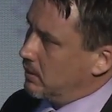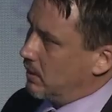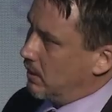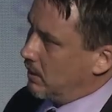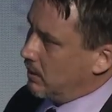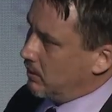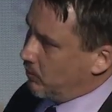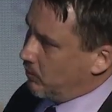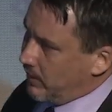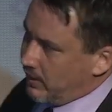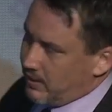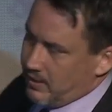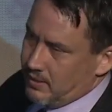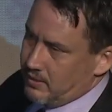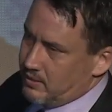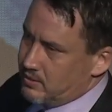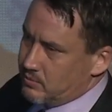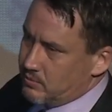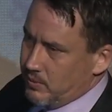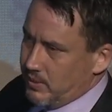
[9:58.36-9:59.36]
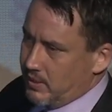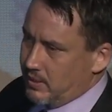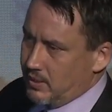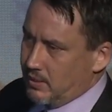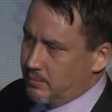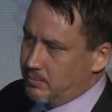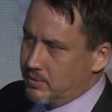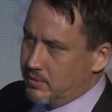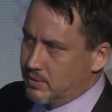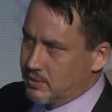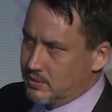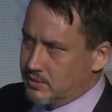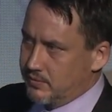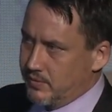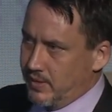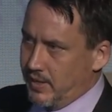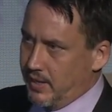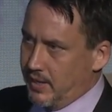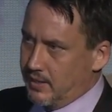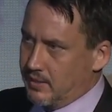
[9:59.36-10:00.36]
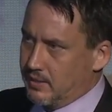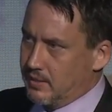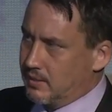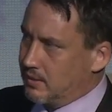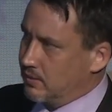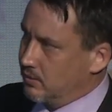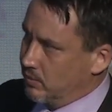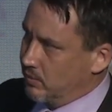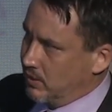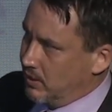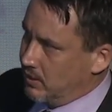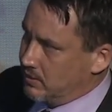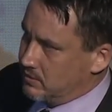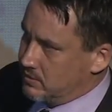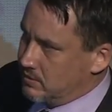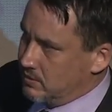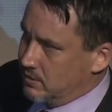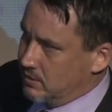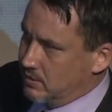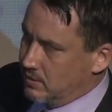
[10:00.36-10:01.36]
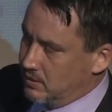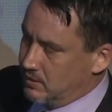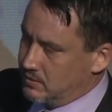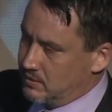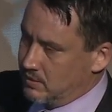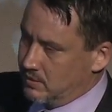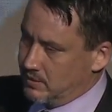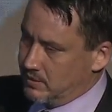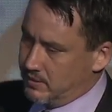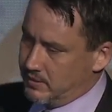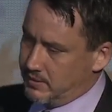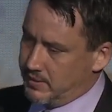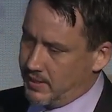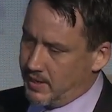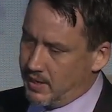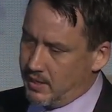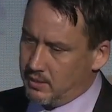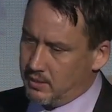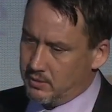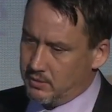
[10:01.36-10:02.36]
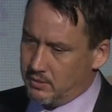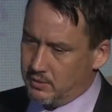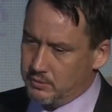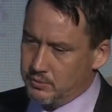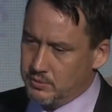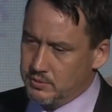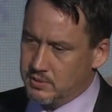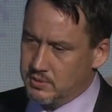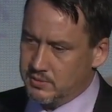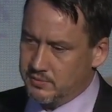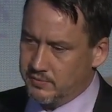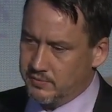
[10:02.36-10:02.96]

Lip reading: are just waking up to this fact. As the dollar loses